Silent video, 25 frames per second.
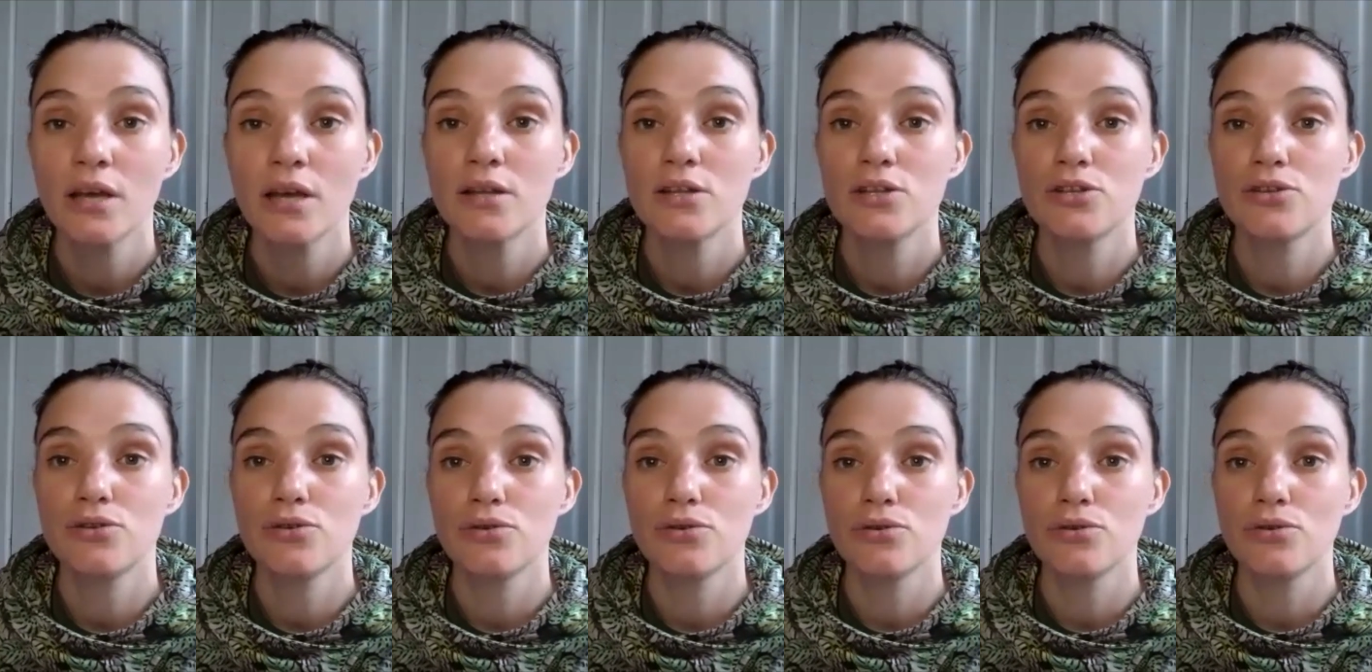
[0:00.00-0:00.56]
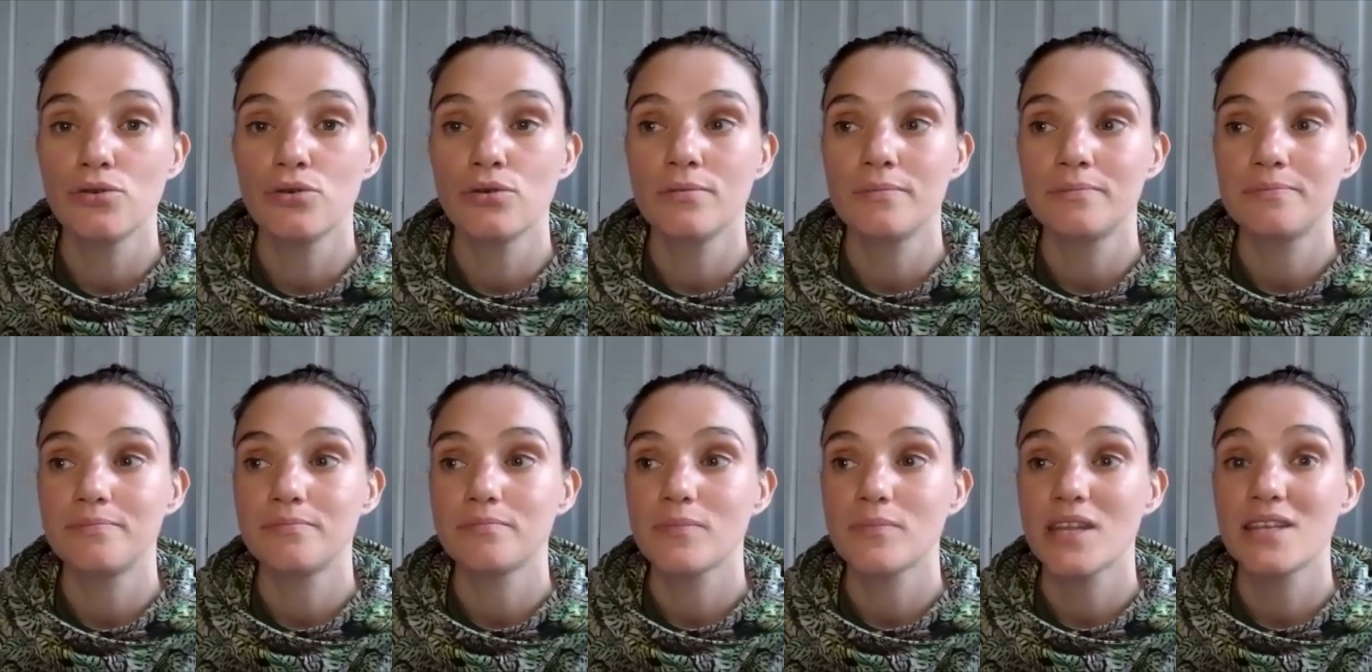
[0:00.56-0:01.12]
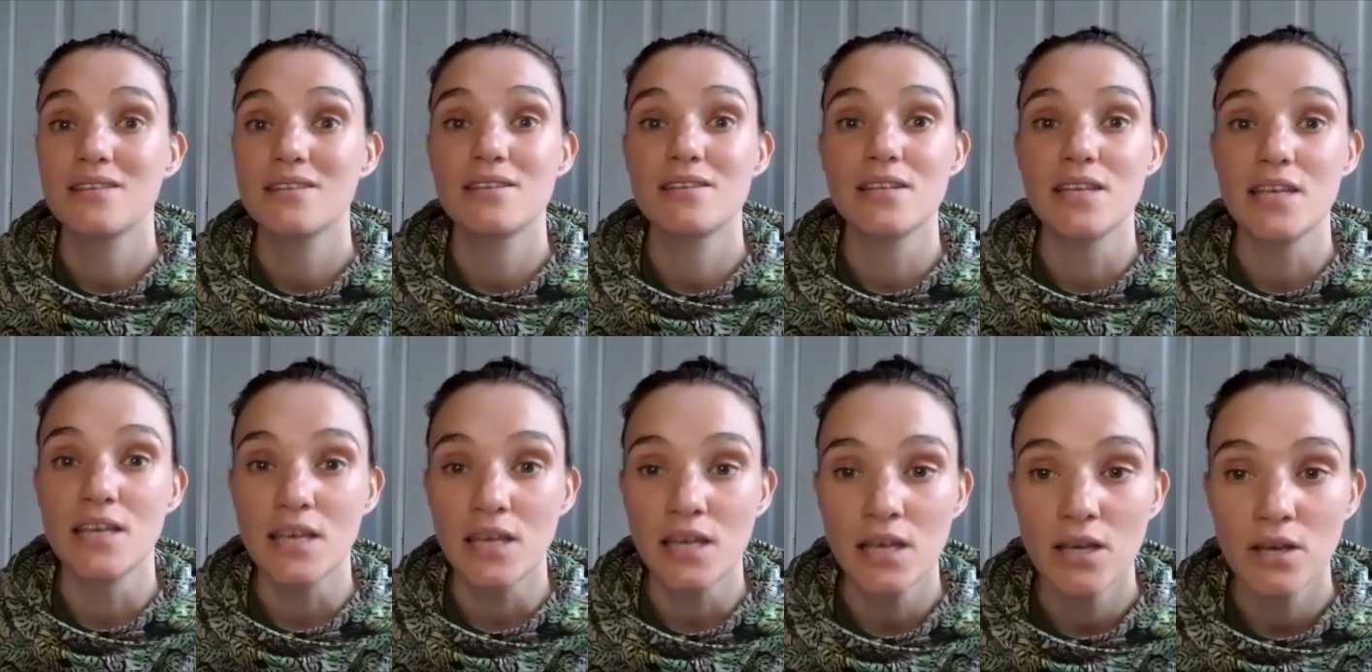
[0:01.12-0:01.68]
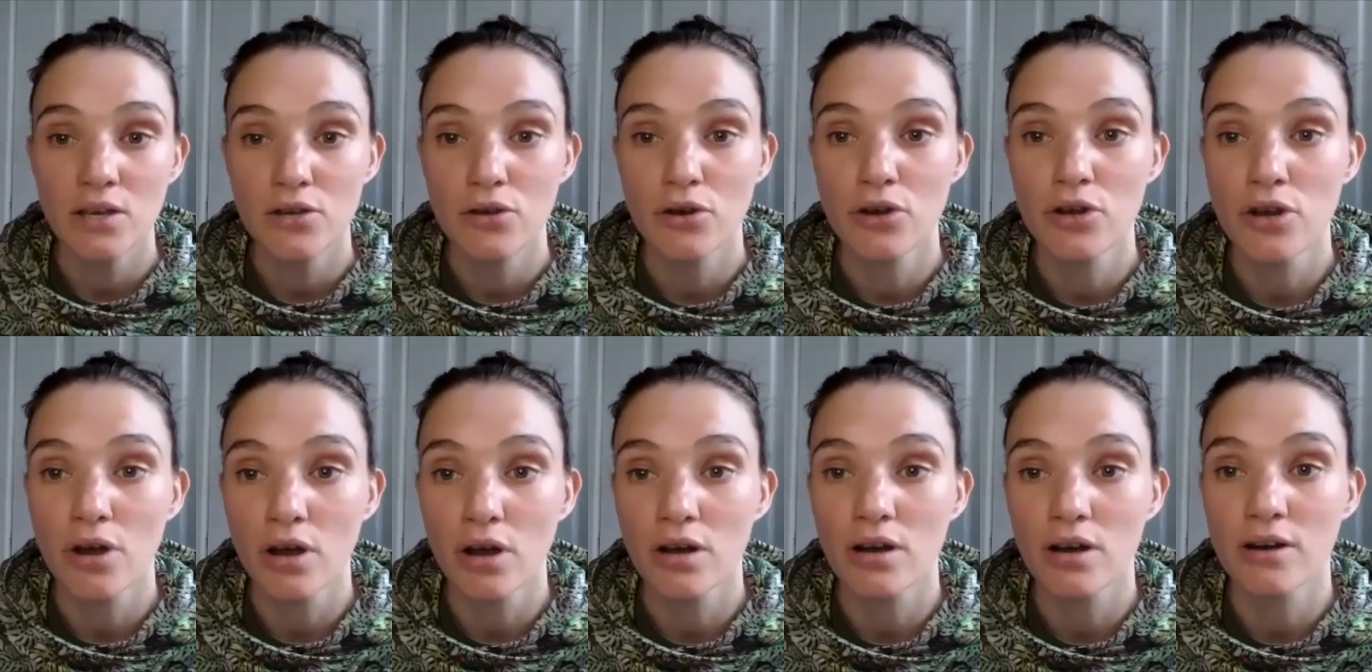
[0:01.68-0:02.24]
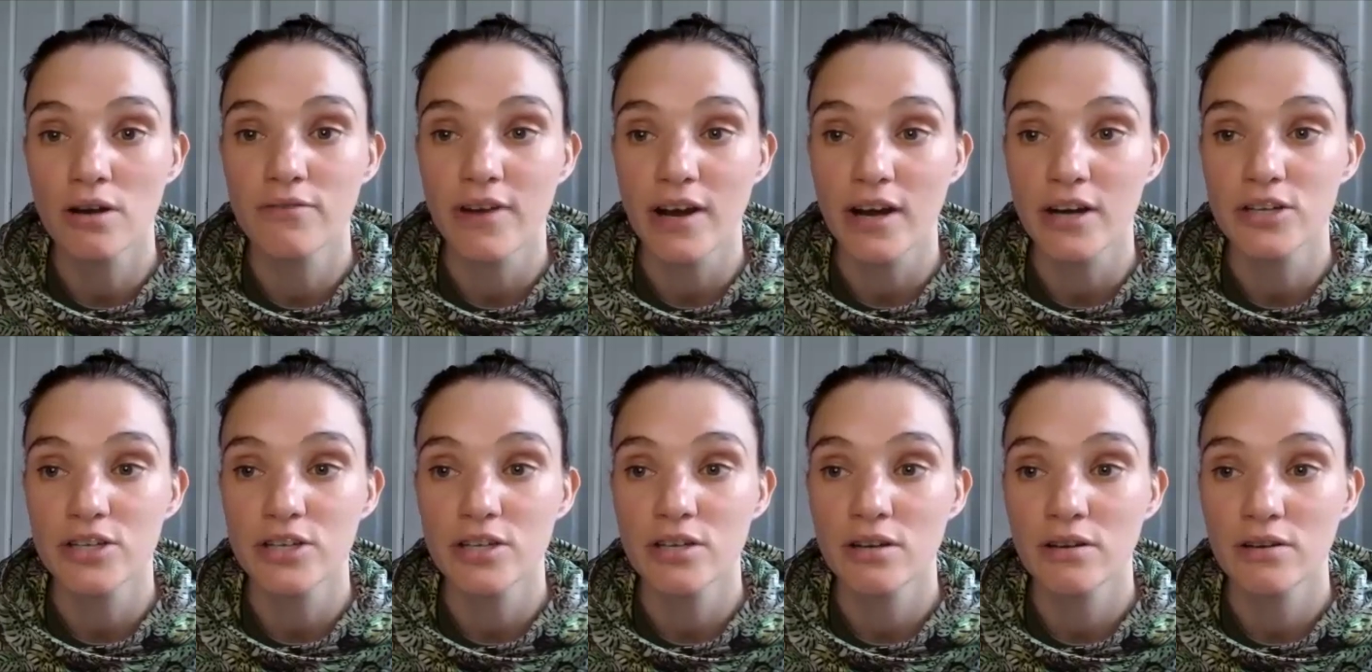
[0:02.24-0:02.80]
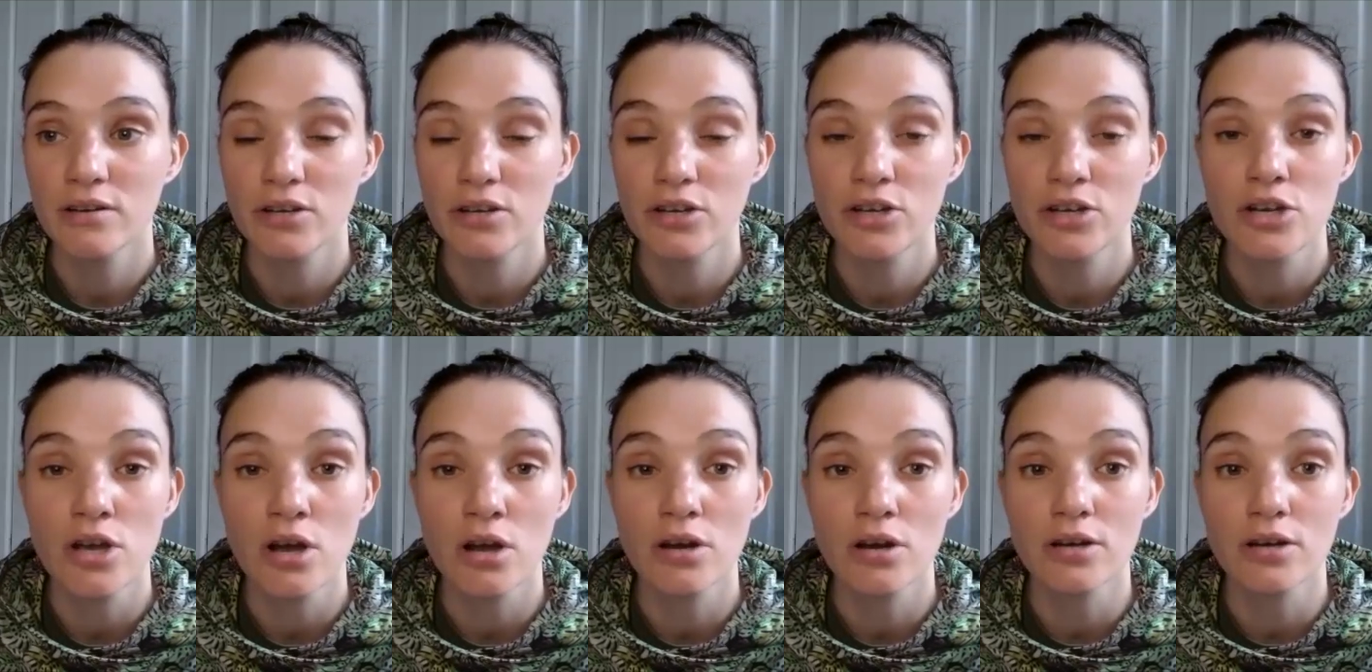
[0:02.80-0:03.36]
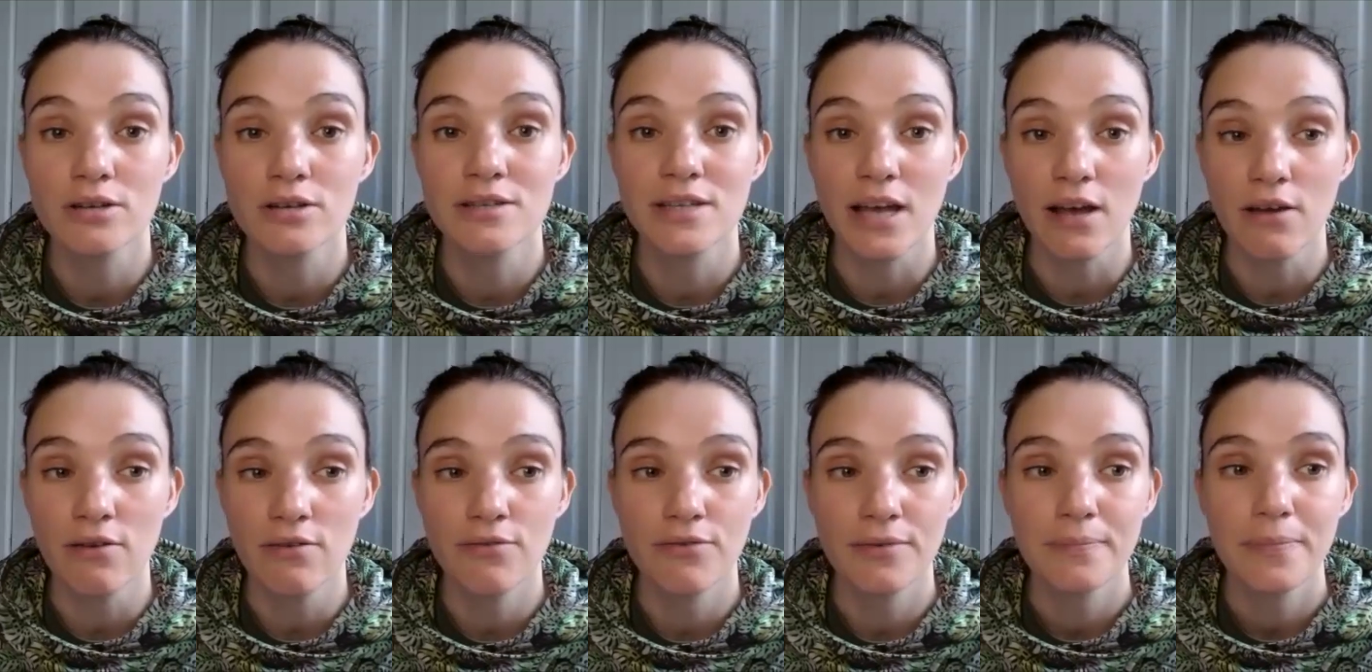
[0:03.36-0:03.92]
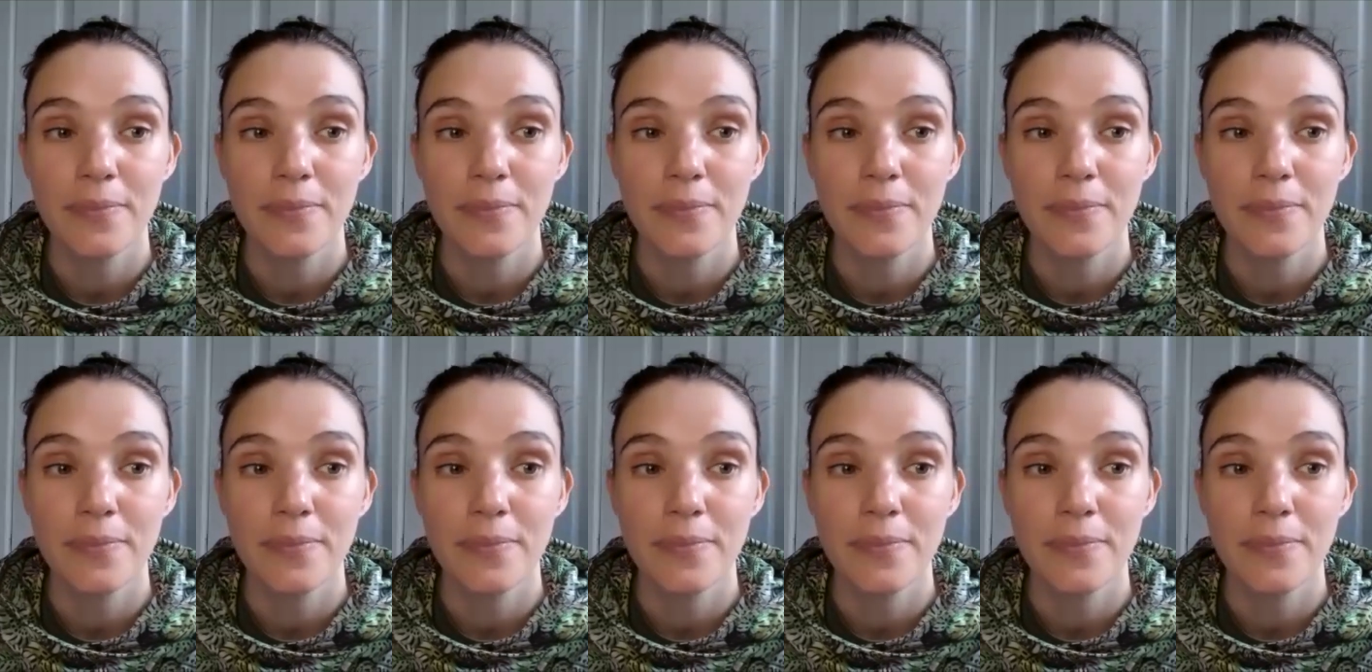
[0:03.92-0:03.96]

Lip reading: to see your younger version, your younger self,